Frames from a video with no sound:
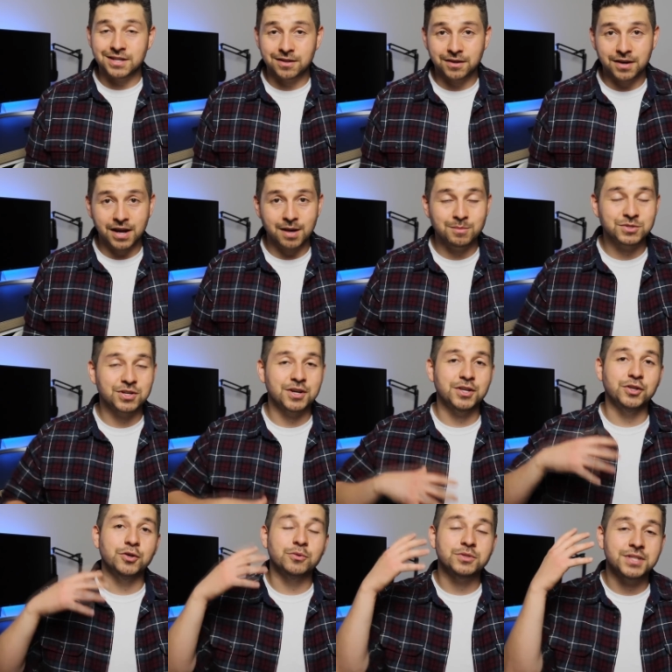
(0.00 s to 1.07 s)
selling on Amazon
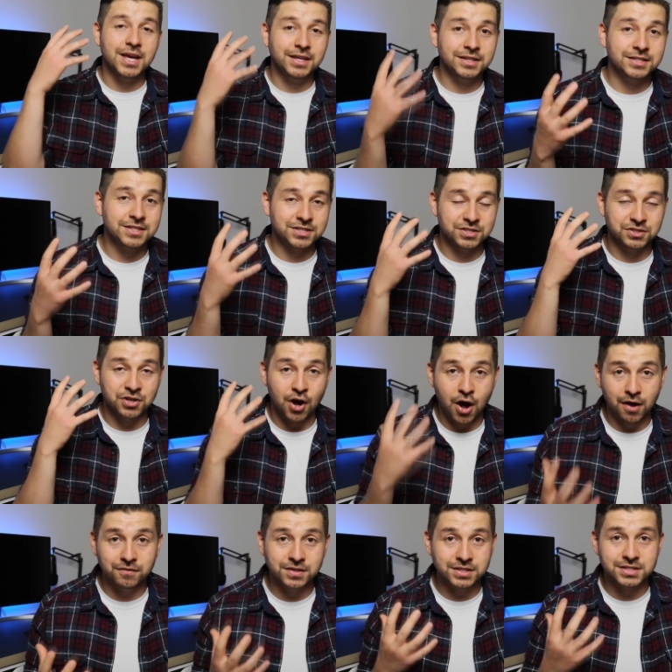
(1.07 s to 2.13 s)
and you don't take this as an
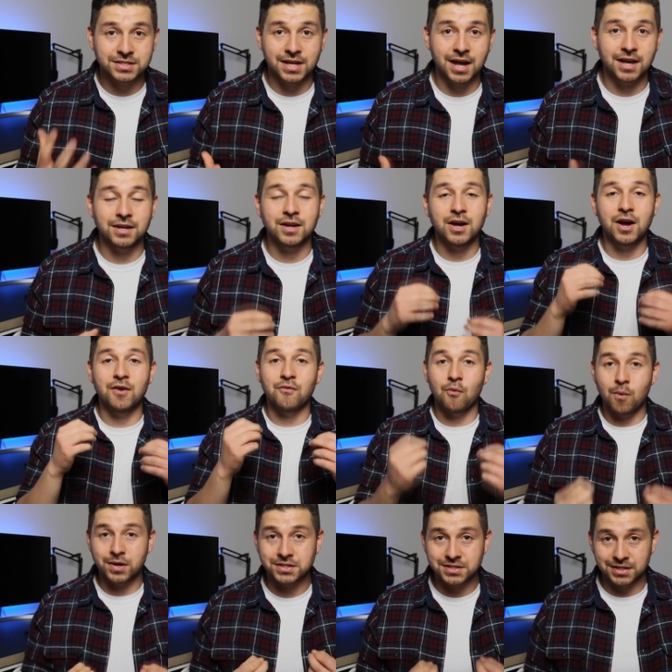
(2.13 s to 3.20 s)
obvious sign of
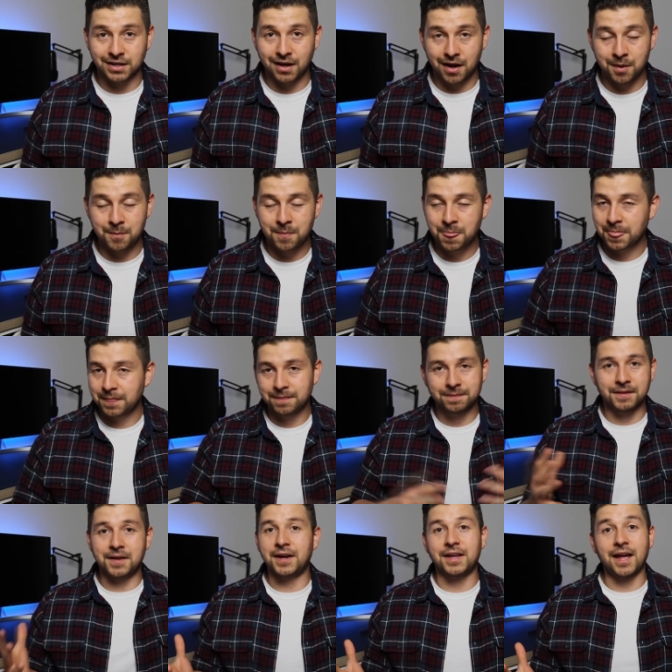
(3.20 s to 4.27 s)
what's to come,
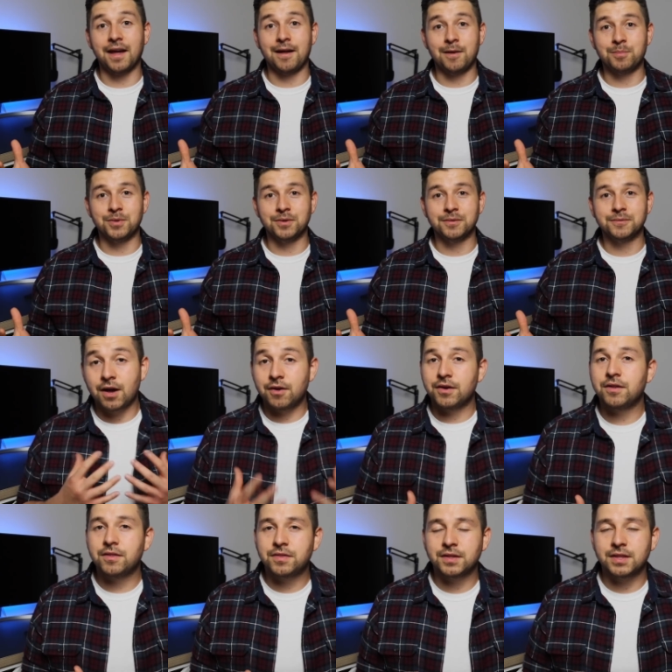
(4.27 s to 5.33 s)
then I can't help you. Now,
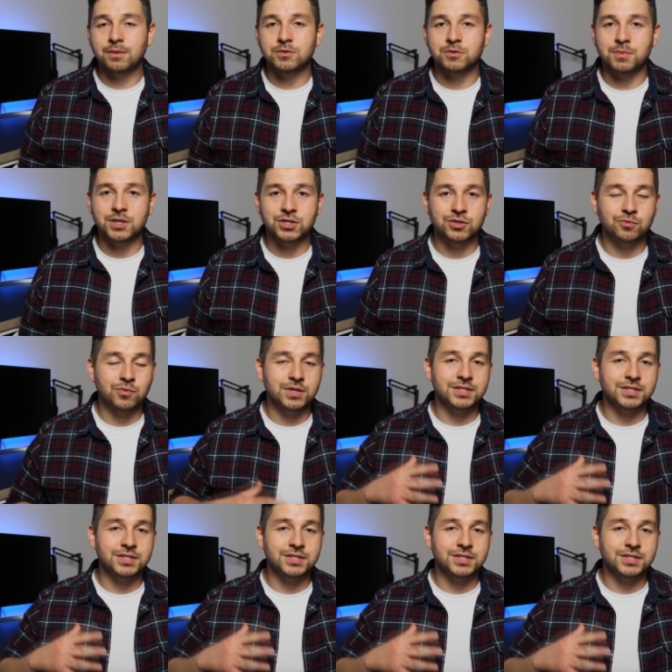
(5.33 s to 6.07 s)
another thing that was mentioned